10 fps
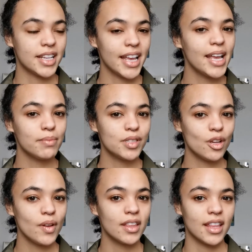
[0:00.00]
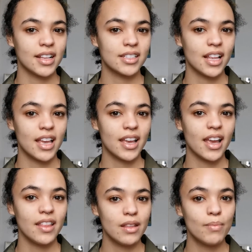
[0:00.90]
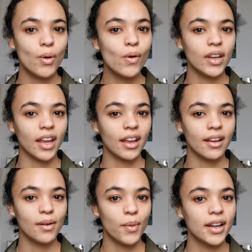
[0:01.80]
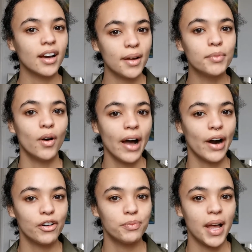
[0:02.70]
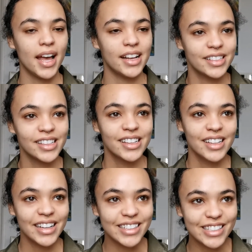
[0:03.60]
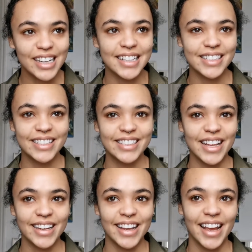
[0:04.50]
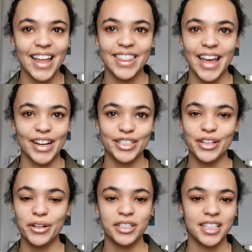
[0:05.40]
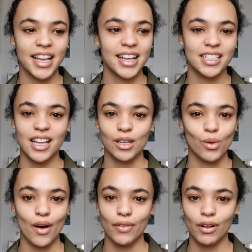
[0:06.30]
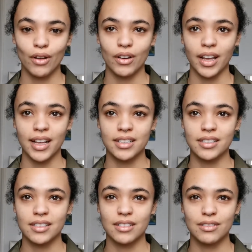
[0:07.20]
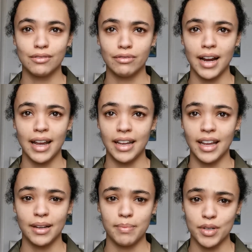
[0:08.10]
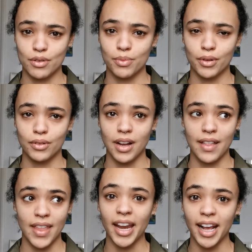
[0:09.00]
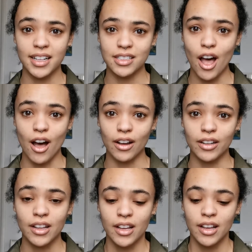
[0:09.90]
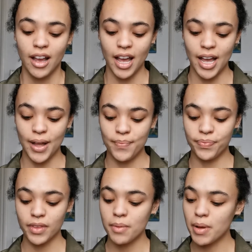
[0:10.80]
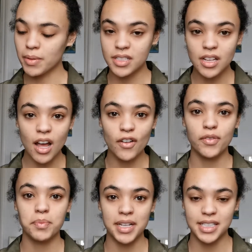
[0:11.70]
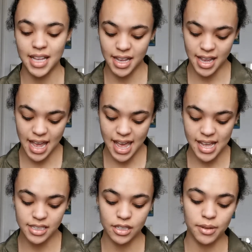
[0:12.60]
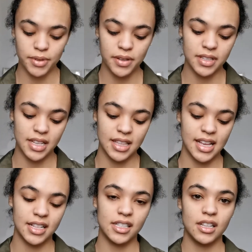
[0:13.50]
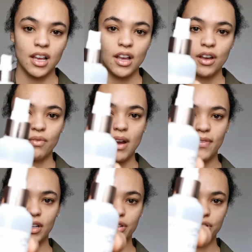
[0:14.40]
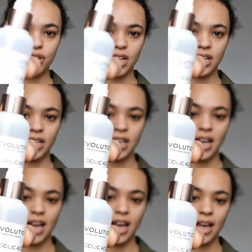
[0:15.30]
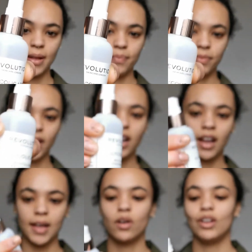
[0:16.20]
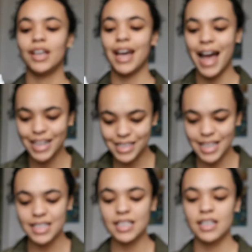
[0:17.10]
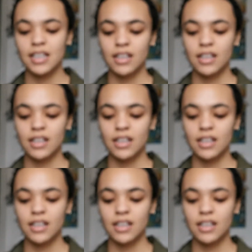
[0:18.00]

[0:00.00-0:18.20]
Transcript: It keeps doing this, like in the morning when I'm not out of bed, it's nice and sunny, and then as soon as it hits like 12 o'clock, it's grey and miserable, and then it gets dark. But I'm going to start off with my skincare. So I'm using this Revolution glycolic acid.